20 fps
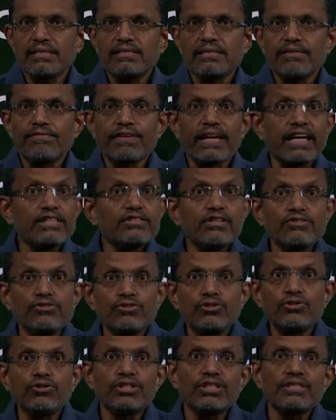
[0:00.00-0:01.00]
and financial
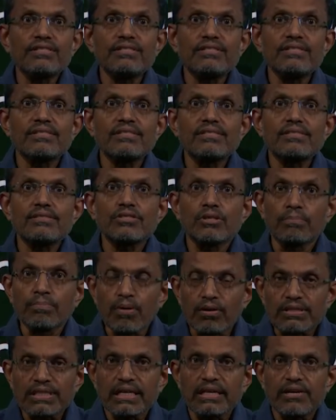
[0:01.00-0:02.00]
institutions
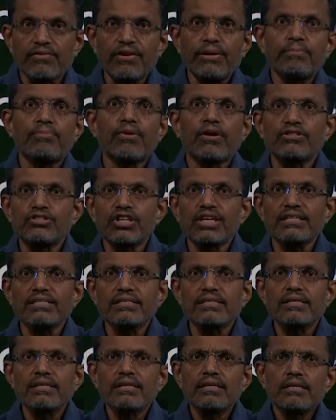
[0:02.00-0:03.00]
supporting green
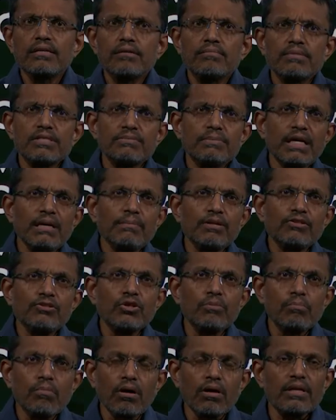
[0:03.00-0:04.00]
projects must be able
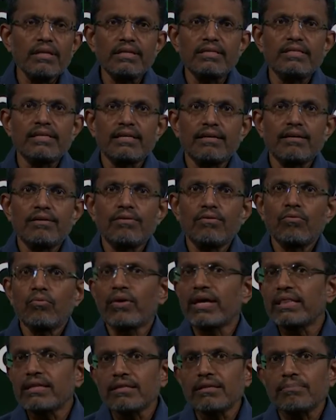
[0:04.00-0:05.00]
to monitor
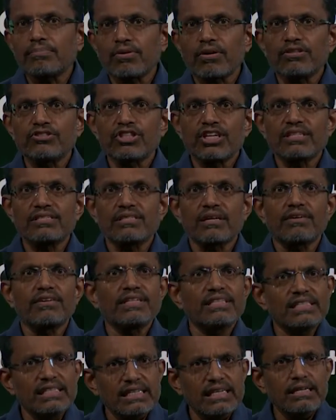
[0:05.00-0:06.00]
whether the projects are
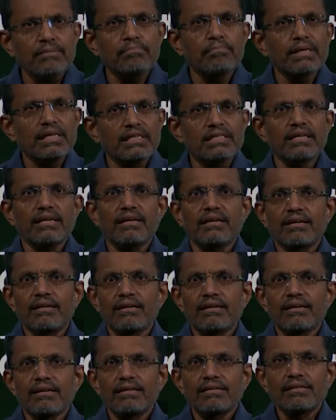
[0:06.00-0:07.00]
indeed meeting
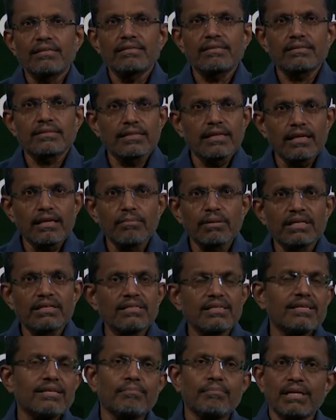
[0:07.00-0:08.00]
their
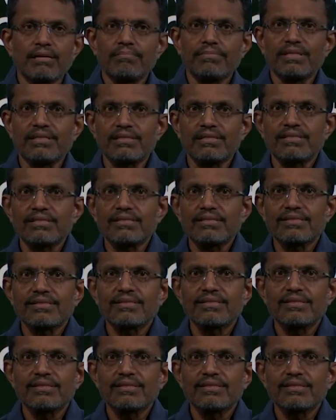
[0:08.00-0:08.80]
sustainability commitments.